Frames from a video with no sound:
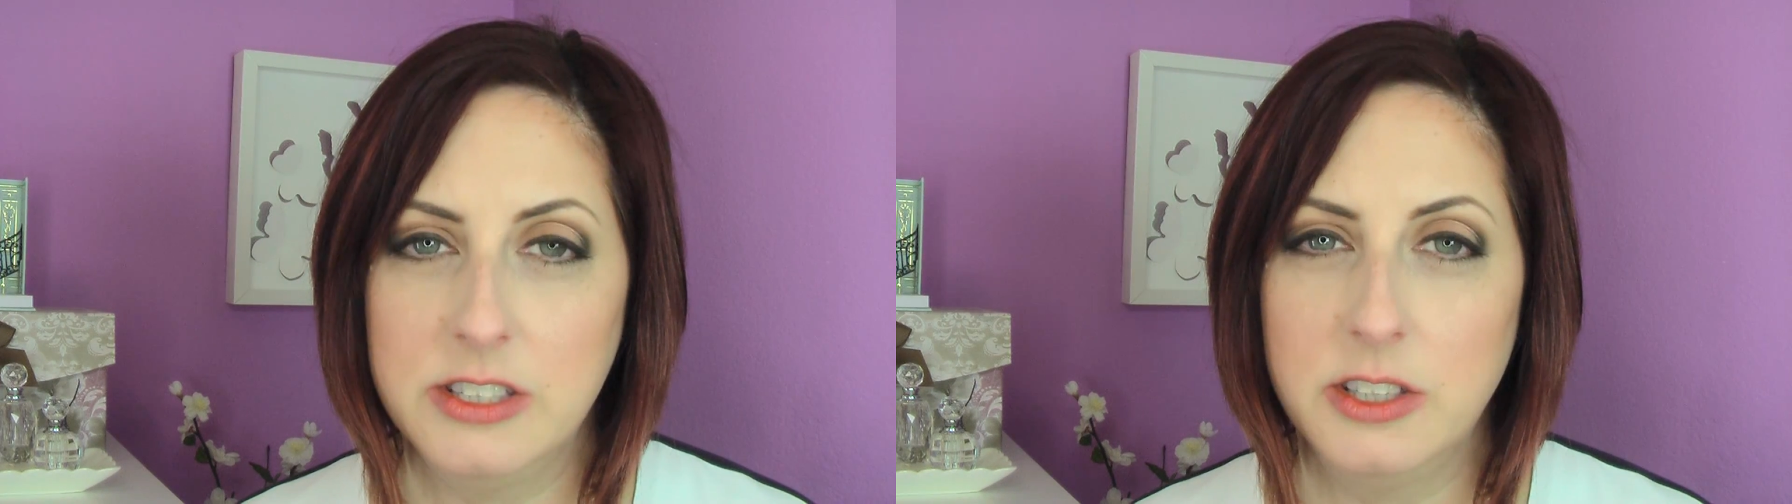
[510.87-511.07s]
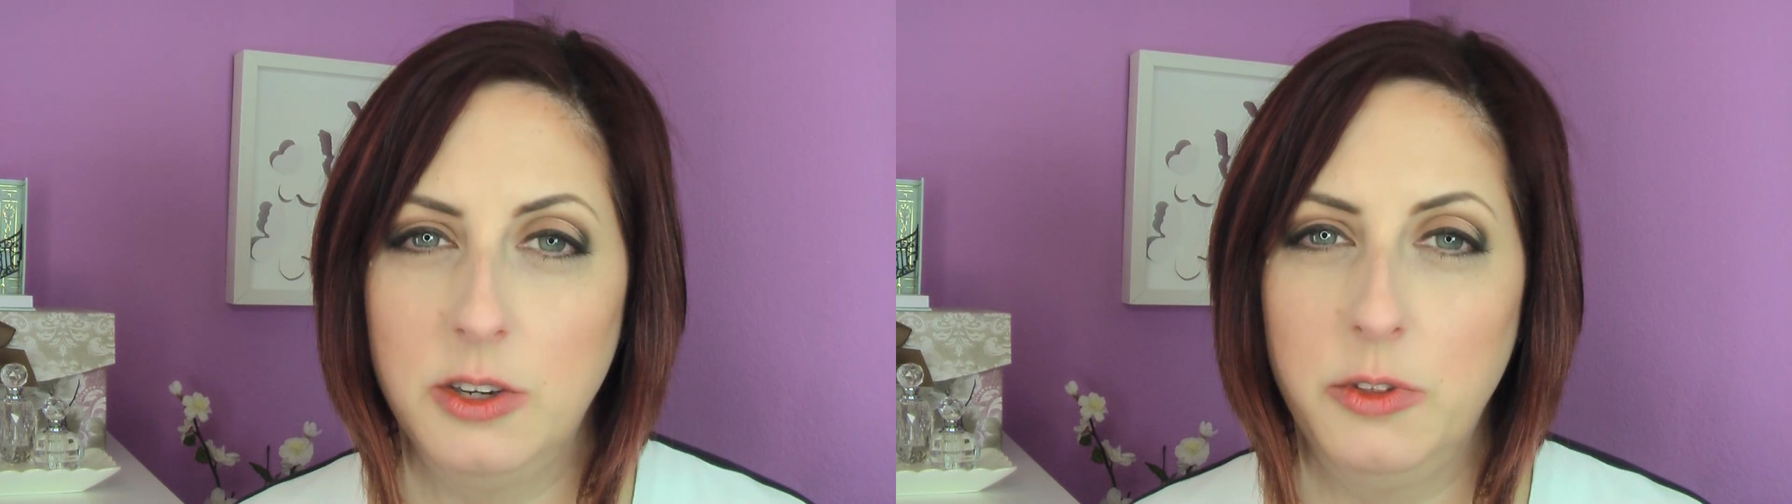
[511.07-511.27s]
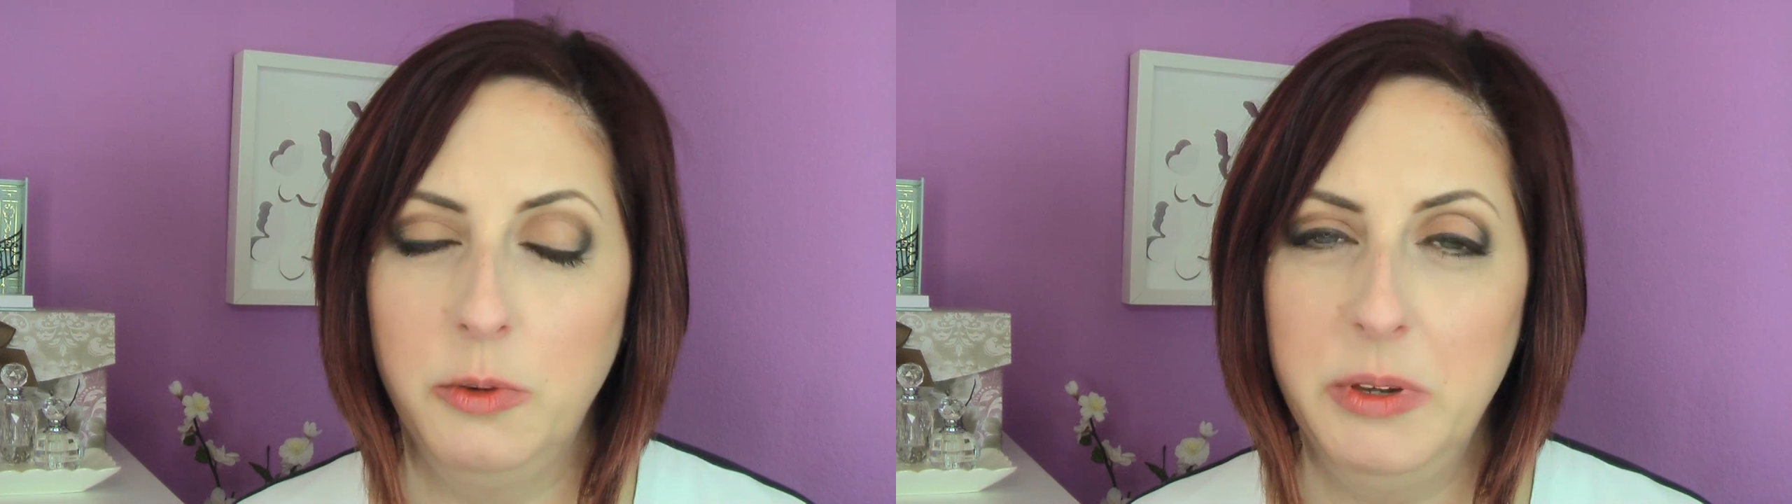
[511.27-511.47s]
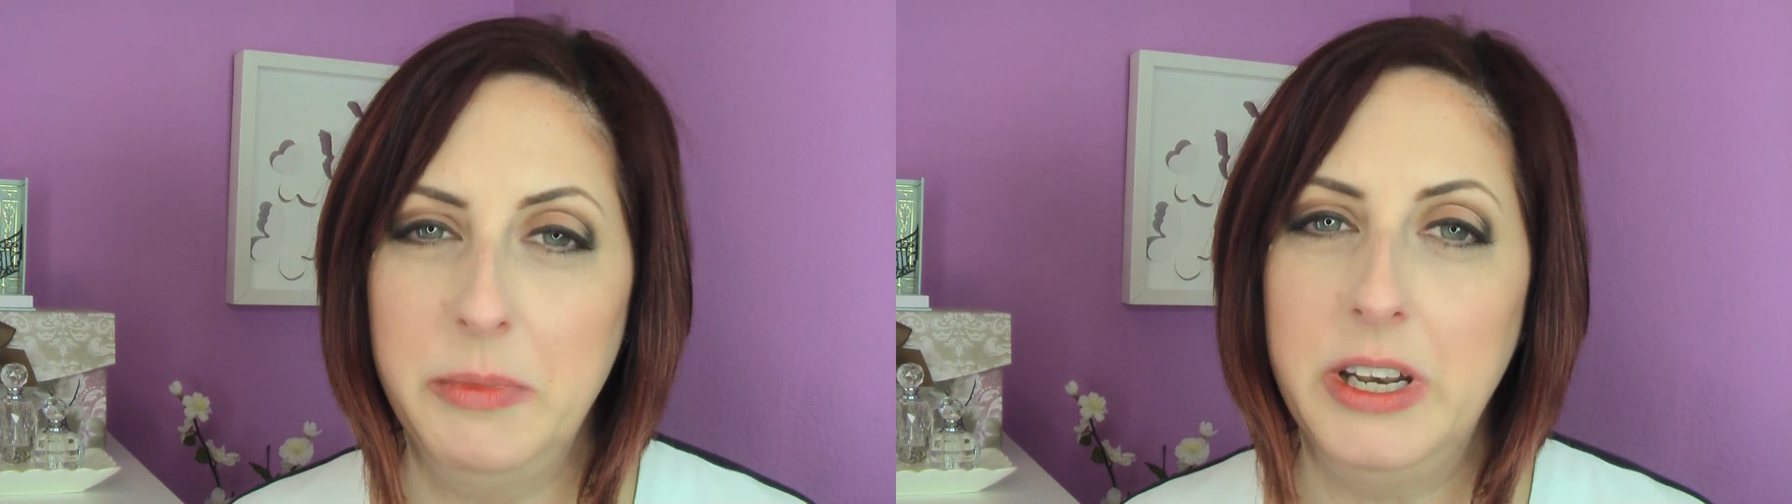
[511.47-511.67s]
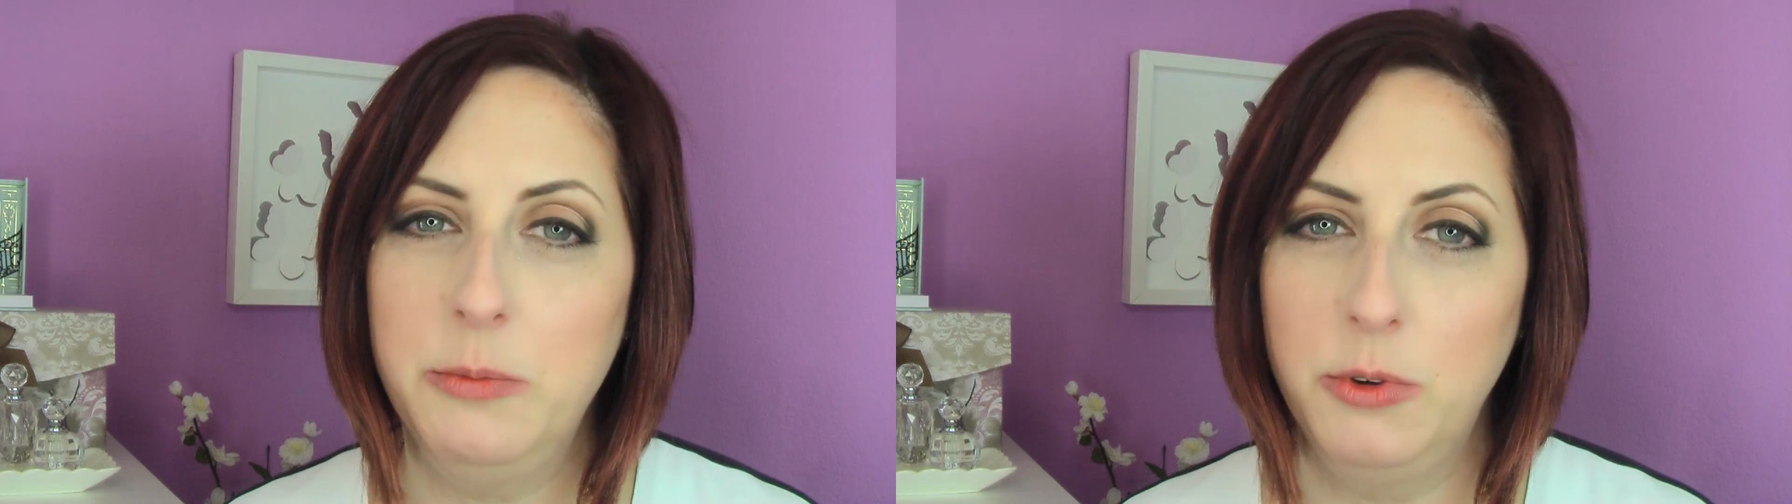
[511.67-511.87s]
So there'll be
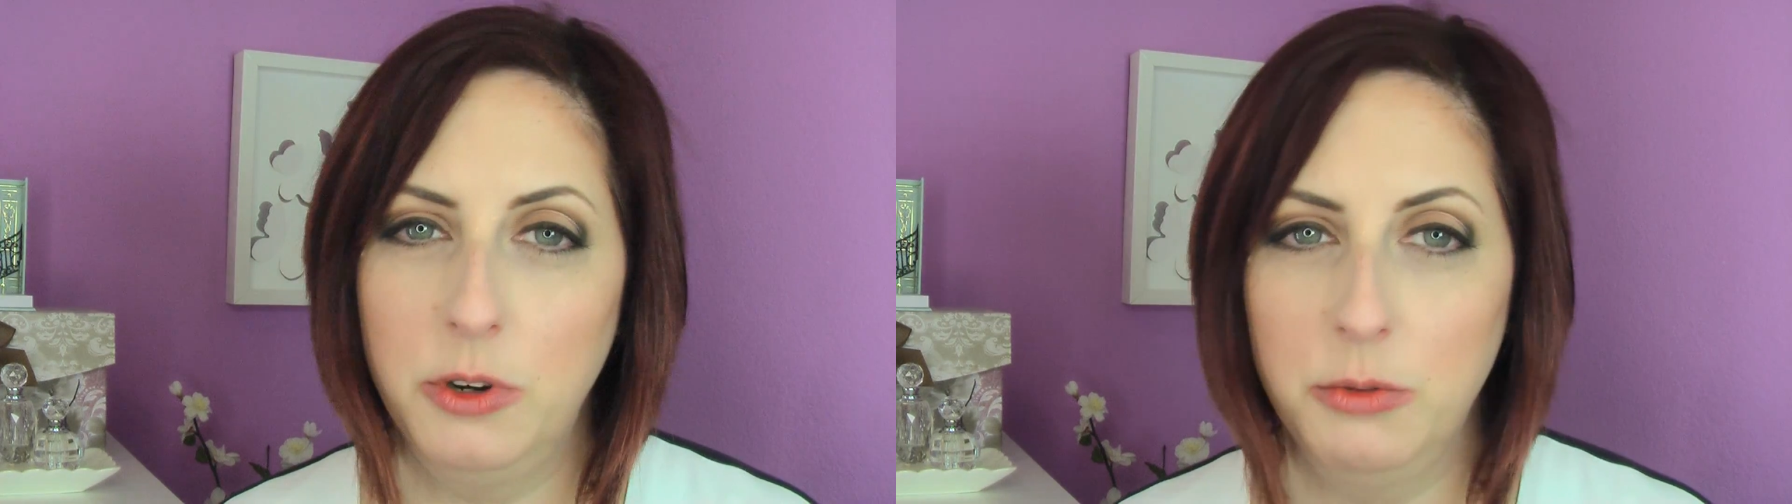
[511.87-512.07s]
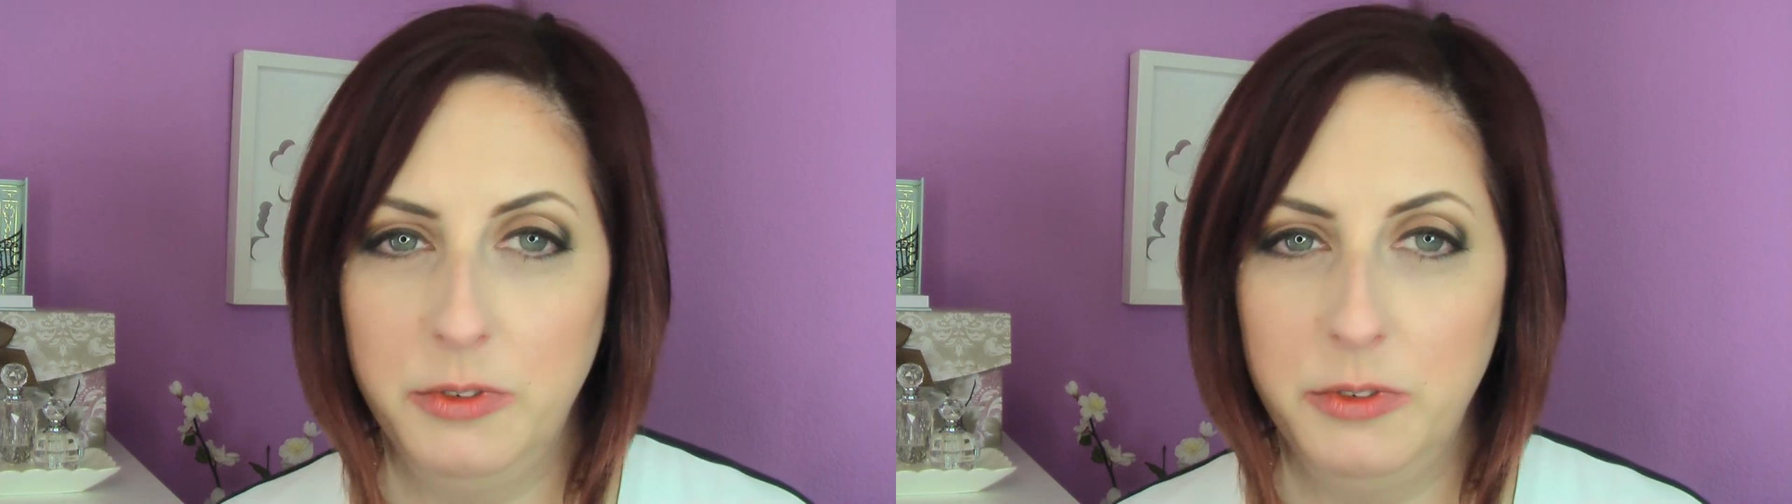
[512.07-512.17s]
many more